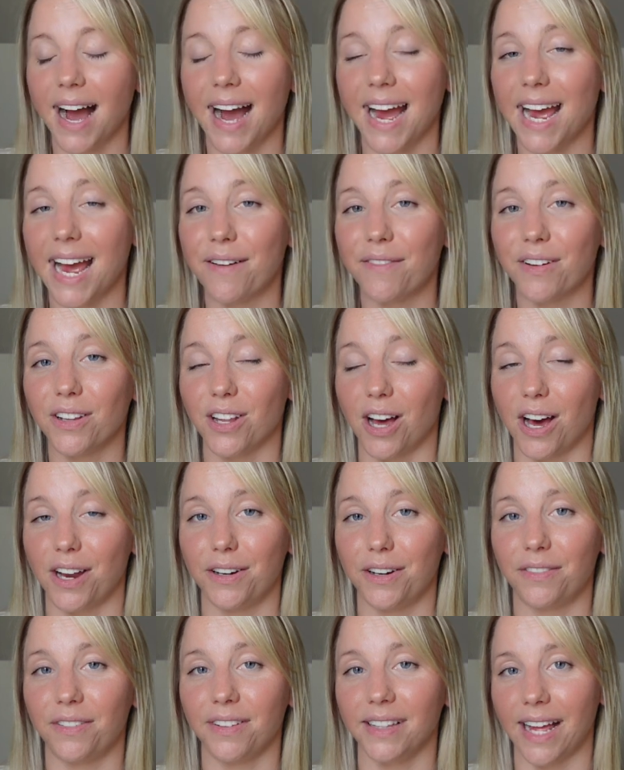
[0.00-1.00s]
I have a
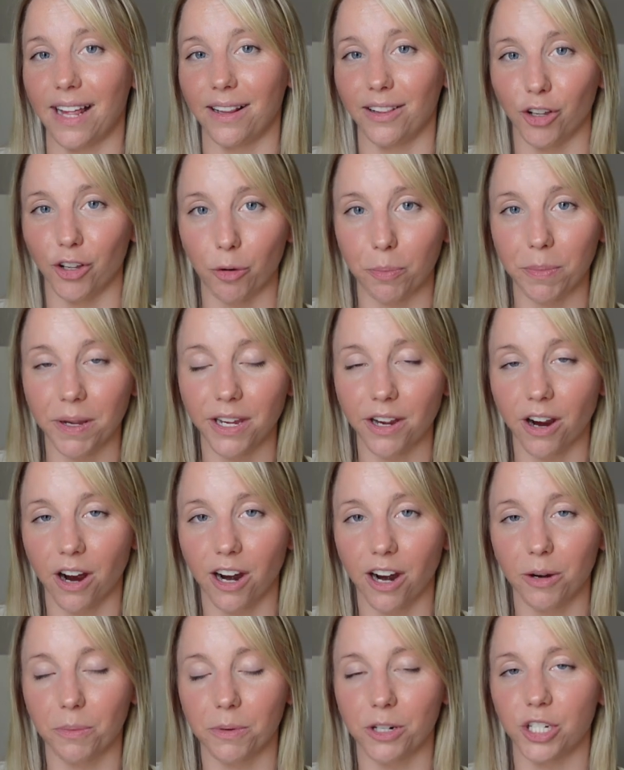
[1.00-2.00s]
lot of Léttlopi
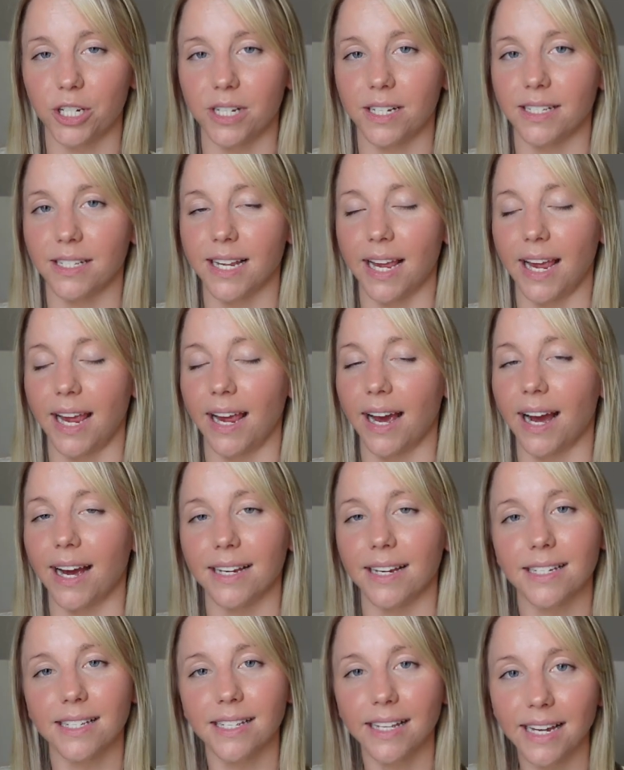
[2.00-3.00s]
yarn, which is a
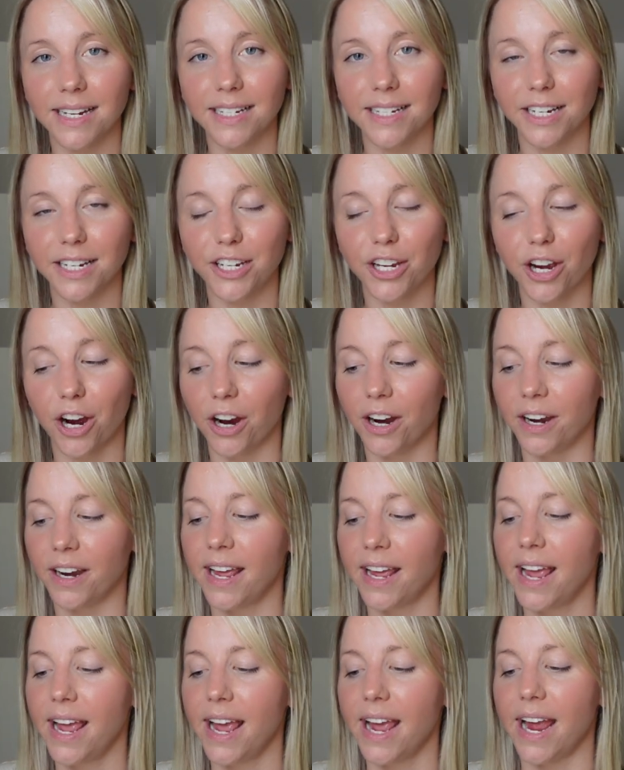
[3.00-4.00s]
Icelandic yarn,